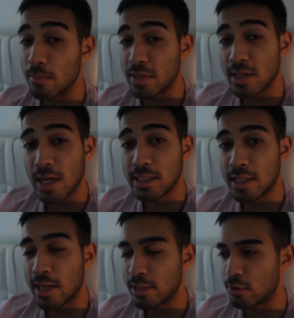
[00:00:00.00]
Besides
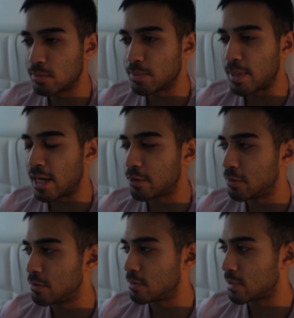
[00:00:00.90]
that, in terms of
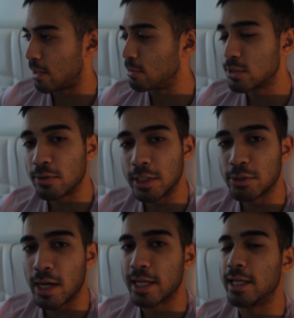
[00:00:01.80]
macros, I wasn't really
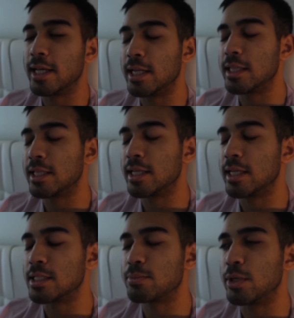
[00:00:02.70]
tracking
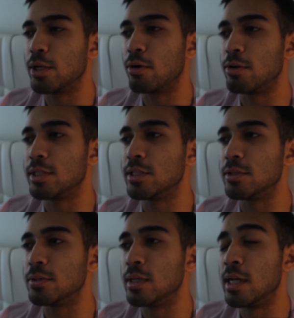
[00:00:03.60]
anything. It's pretty hard
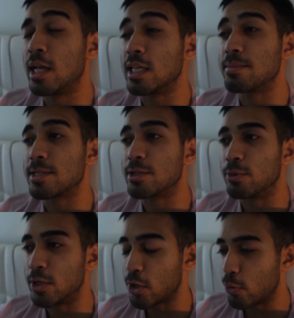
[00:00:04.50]
to, especially
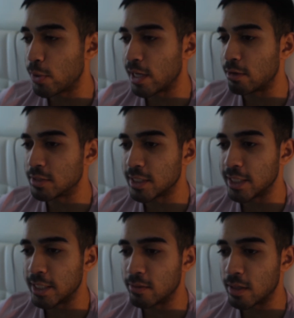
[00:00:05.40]
when you're going out to
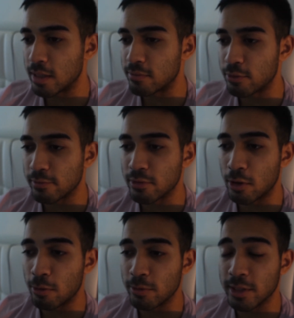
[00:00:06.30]
eat for
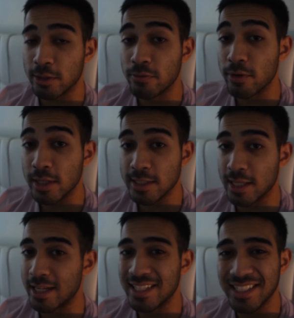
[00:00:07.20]
iftar with like your friends
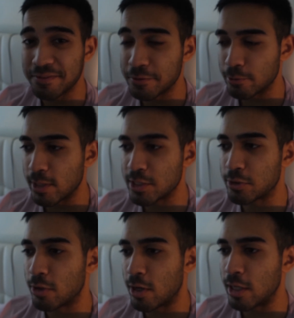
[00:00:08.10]
at like a different
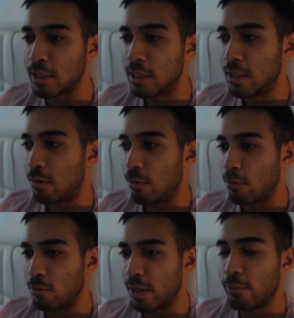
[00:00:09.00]
restaurant,
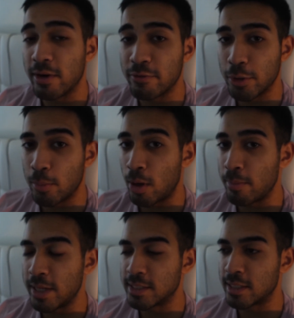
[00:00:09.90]
or like whatever your mom
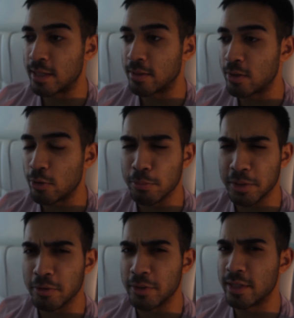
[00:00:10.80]
makes at home.
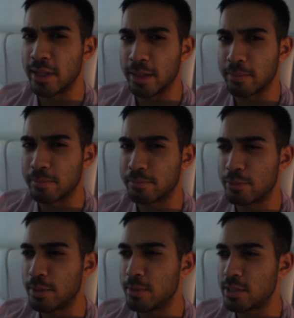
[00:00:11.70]
You know, you can like
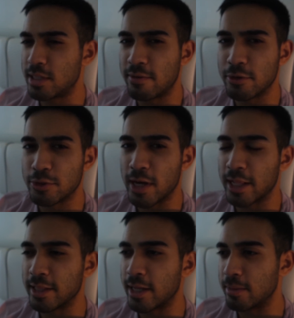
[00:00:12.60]
pretty much never
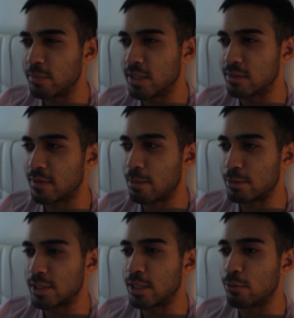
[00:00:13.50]
track that because of how
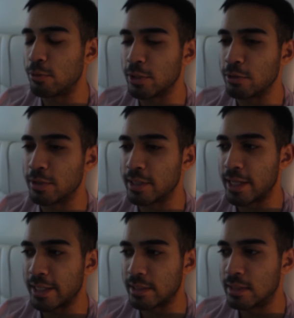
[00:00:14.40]
much like oil and
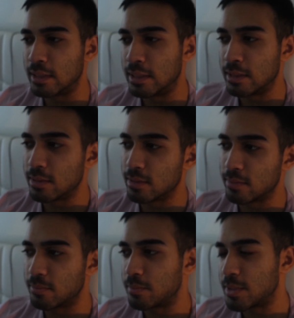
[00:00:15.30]
like
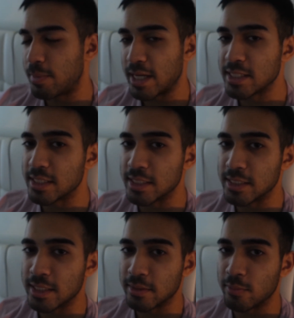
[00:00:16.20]

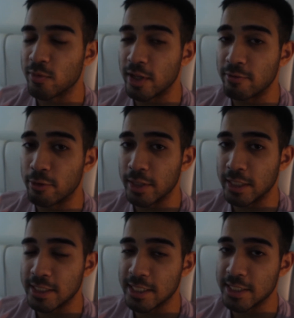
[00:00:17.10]
spices and flavoring
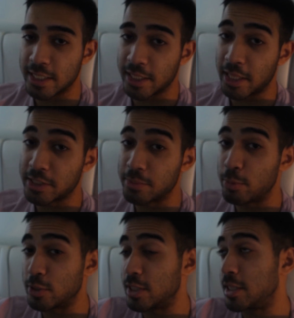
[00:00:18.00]
and seasoning that she
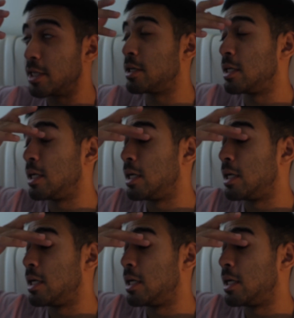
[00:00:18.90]
puts in there.